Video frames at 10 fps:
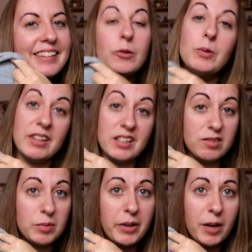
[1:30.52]
All of these are
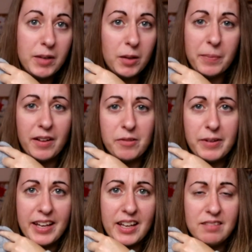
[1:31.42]
from Primark, by the
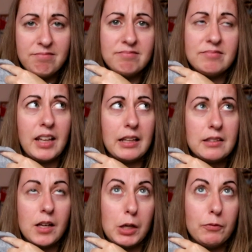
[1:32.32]
way, that's
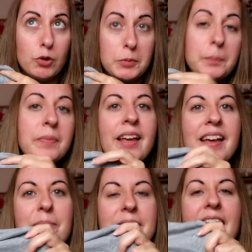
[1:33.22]
kind of normal.
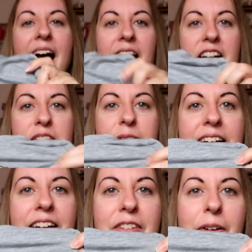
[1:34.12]
But yeah, and I just really
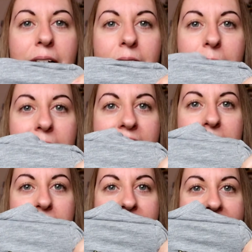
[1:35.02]
love the quote on this
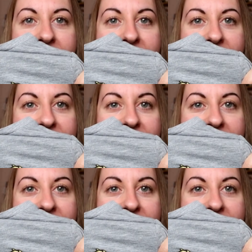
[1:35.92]
one.